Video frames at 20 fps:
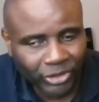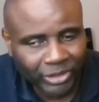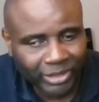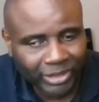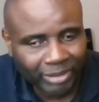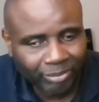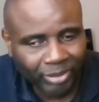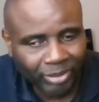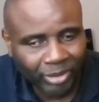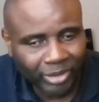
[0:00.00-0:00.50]
is
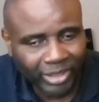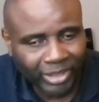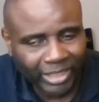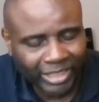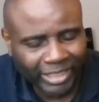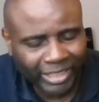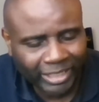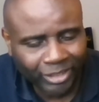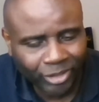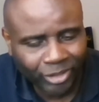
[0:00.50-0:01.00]
about
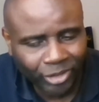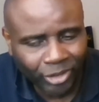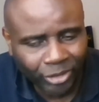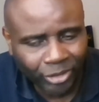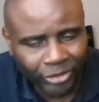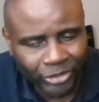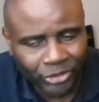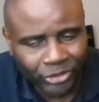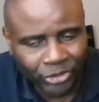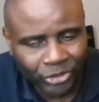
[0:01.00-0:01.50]

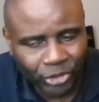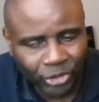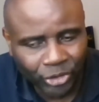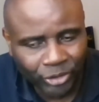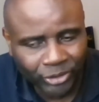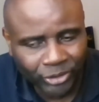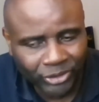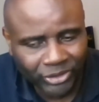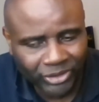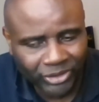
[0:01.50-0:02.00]
encouraging
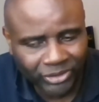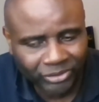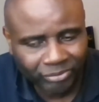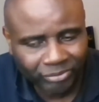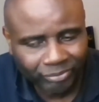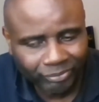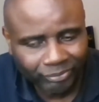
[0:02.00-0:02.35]
churches